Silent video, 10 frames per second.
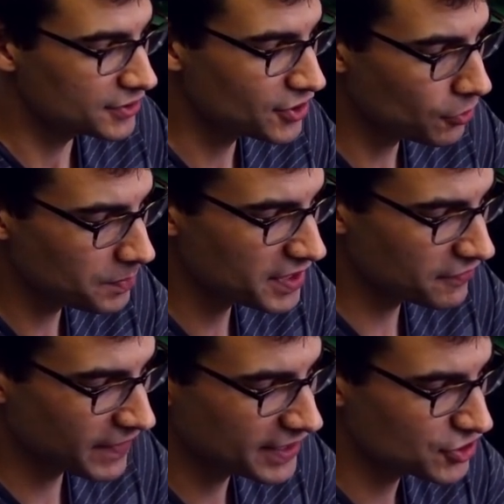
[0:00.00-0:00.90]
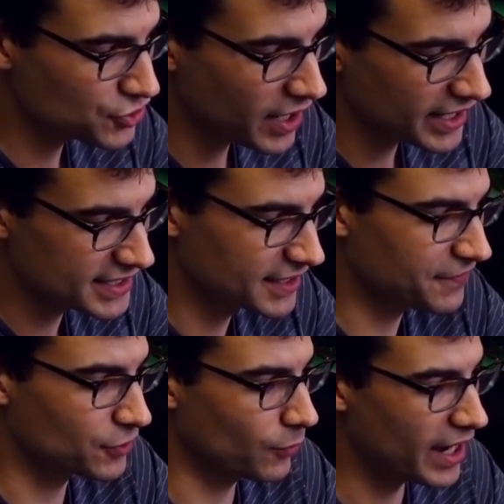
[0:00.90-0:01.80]
Don't be afraid to try a
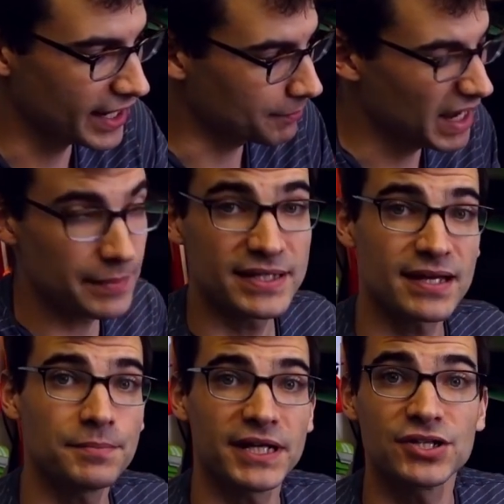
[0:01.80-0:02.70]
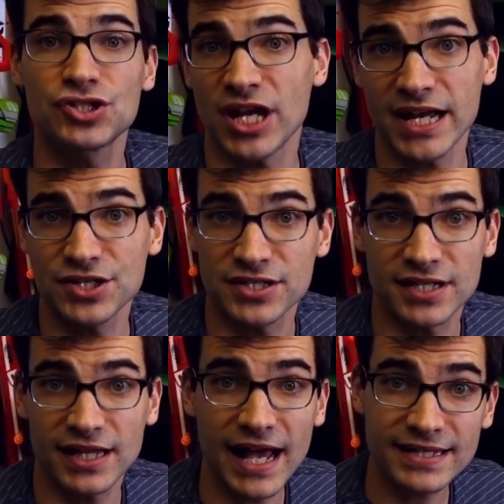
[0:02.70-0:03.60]
different way. Maybe something's changed since
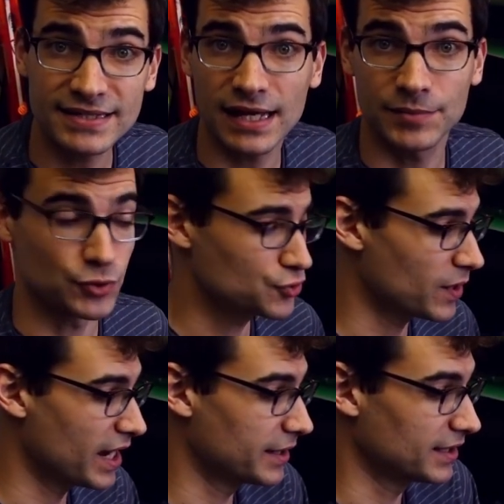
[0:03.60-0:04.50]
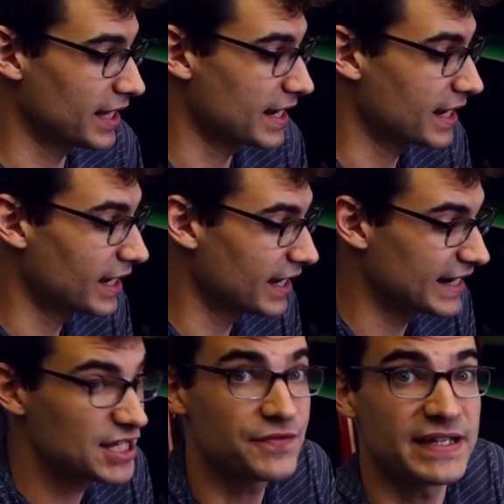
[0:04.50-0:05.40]
the last time you tried, like an
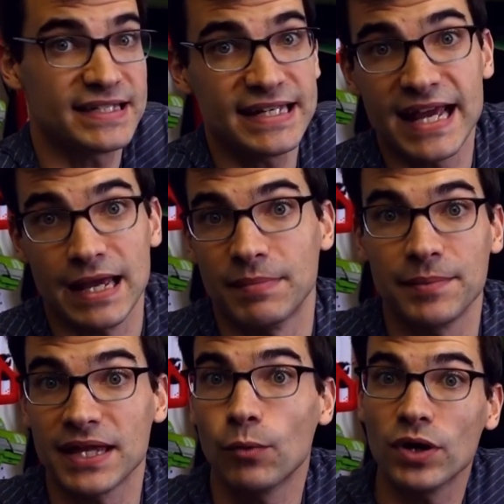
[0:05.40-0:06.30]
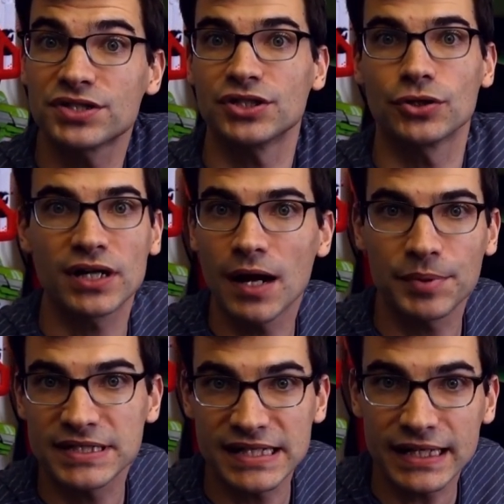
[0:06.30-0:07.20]
HVZ game. Maybe that wasn't your
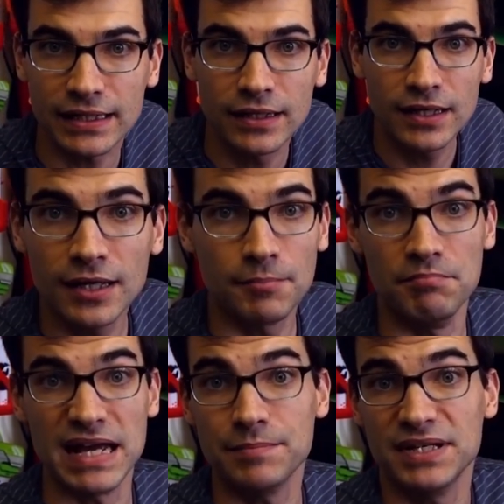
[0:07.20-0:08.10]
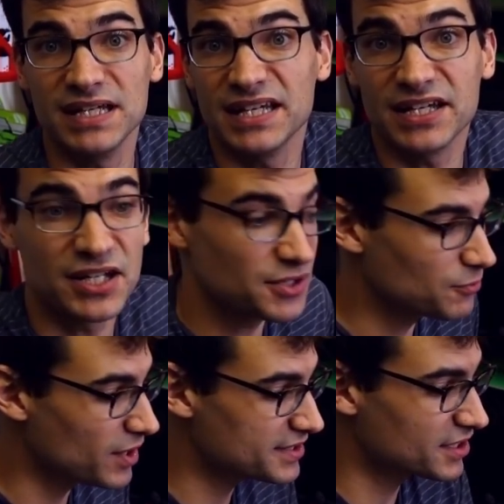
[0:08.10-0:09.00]
cup of tea. Maybe it
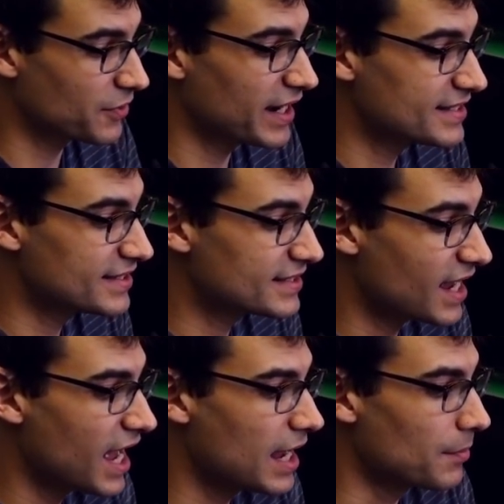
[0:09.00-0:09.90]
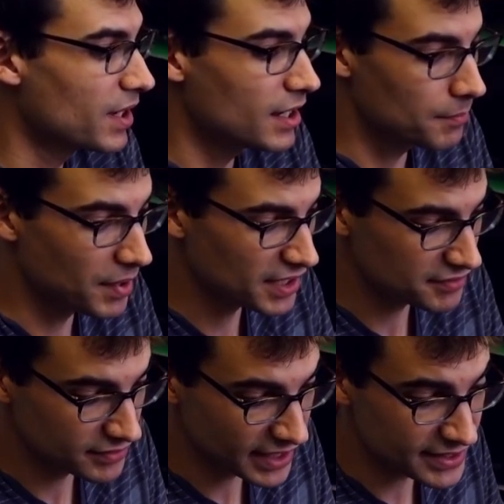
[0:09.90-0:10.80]
wasn't the greatest of the time,
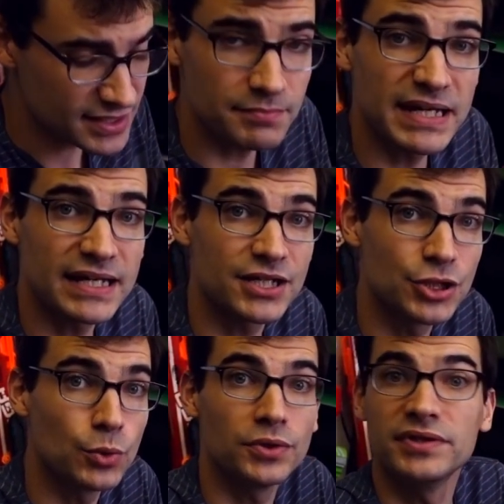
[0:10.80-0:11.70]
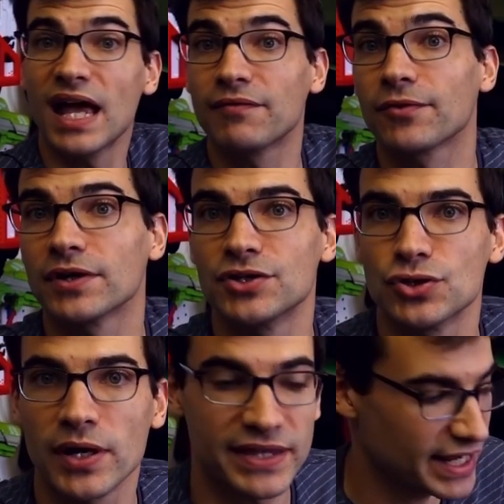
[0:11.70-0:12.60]
but that doesn't mean you will never
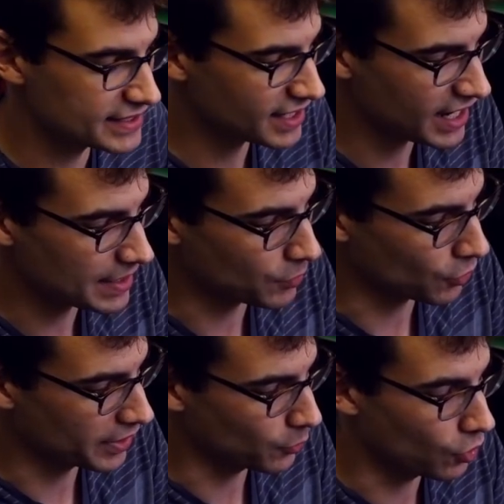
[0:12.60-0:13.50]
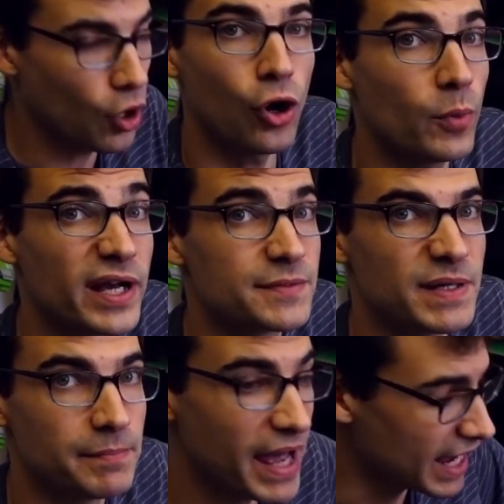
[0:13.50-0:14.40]
enjoy that type or it will always
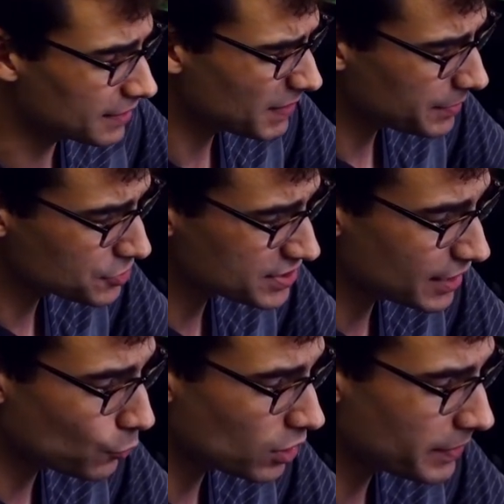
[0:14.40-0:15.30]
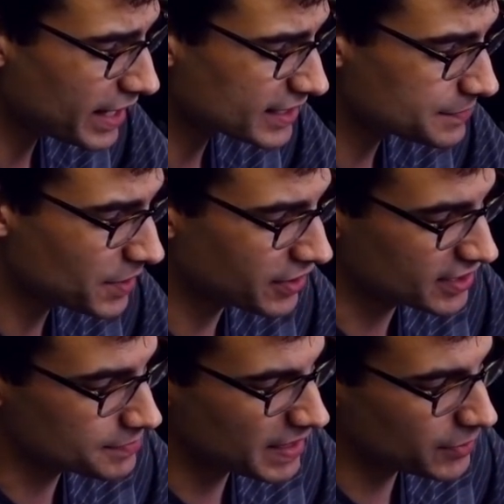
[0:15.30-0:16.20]
be bad. Maybe you just had one bad
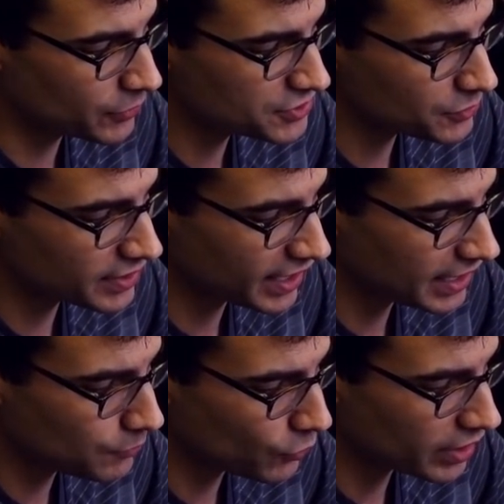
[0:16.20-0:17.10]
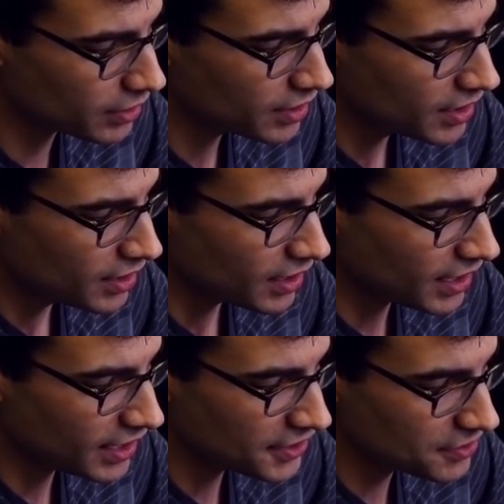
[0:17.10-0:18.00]
experience. Maybe you went to a game where
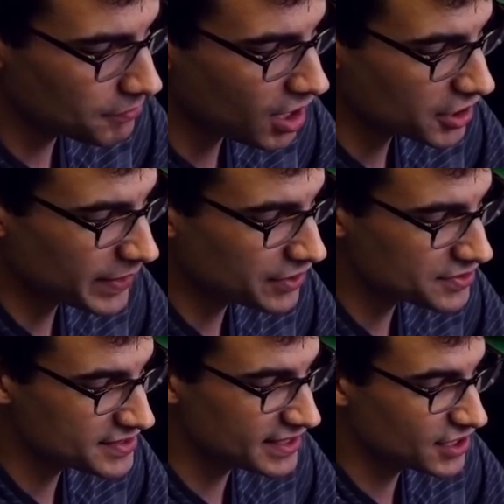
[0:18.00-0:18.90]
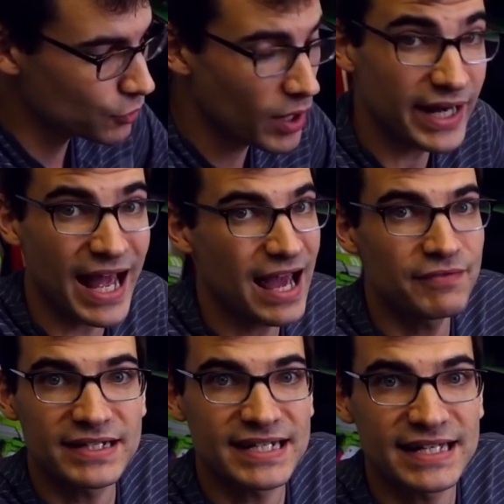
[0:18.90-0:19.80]
the moderators didn't quite
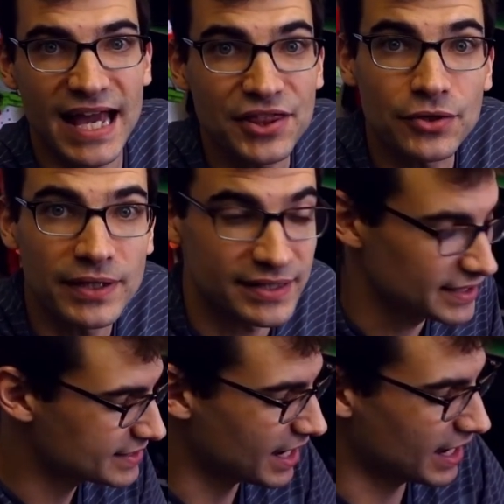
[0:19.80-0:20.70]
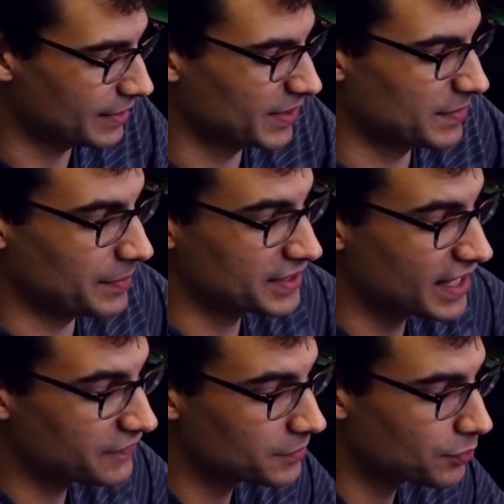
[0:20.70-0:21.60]
have it together at the time, and maybe
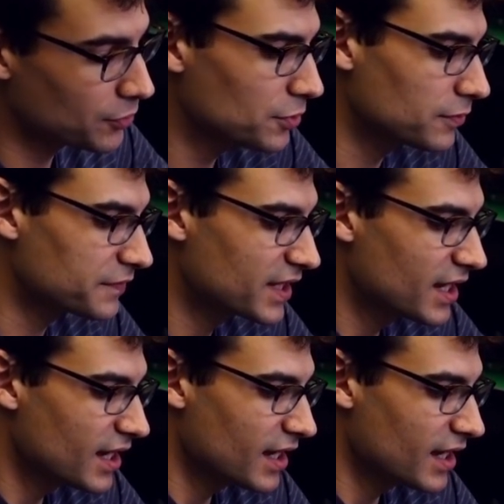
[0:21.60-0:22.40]
they've improved.